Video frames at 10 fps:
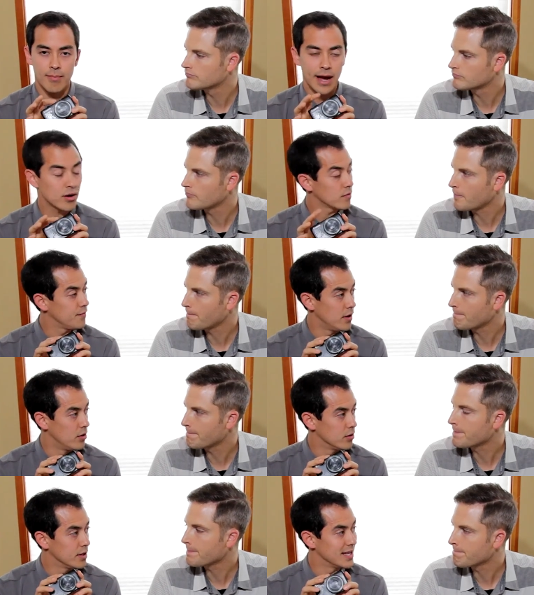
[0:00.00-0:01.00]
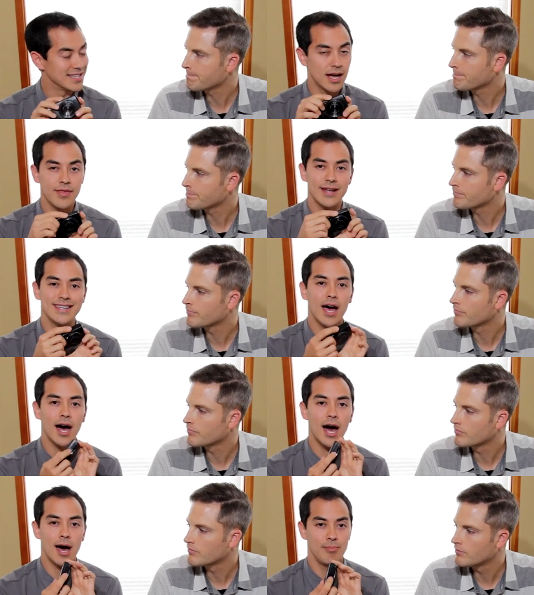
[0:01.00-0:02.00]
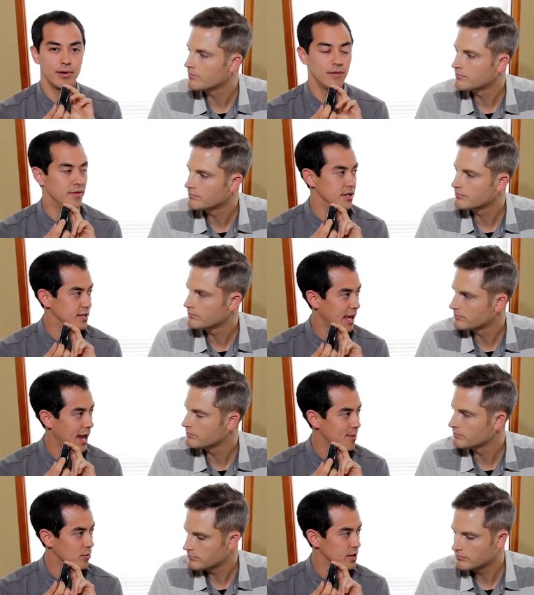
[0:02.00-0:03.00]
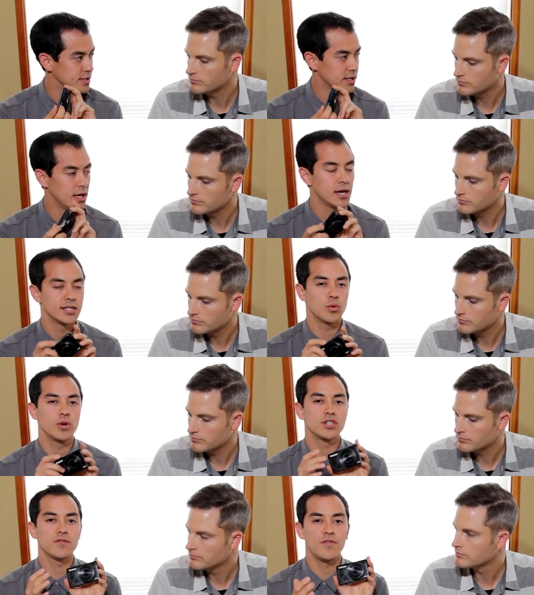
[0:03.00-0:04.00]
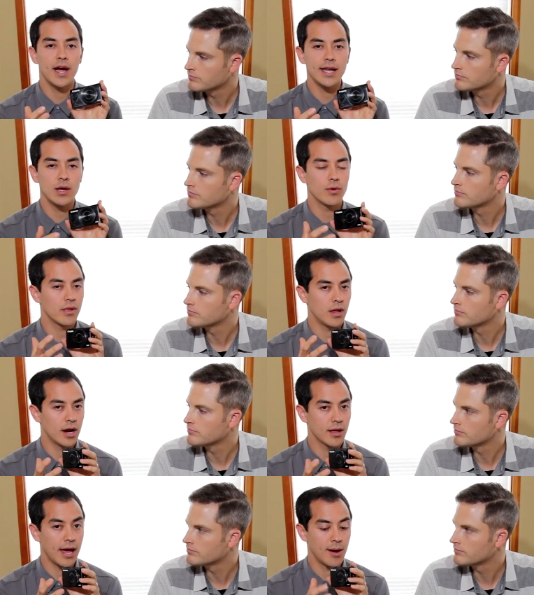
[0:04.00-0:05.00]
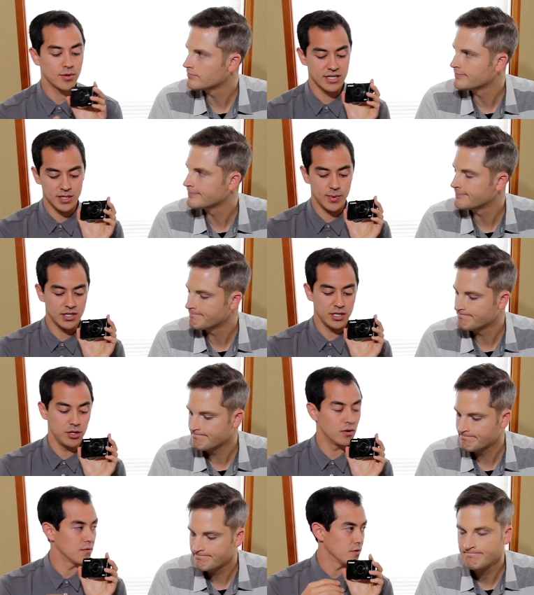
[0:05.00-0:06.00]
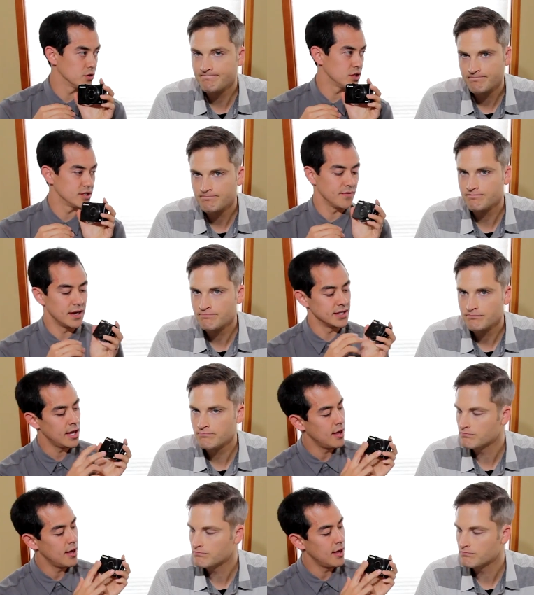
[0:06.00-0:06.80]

Speaker 1: The microphone is on the top of these cameras. So what you're finding with a lot of cameras, especially newer versions of these,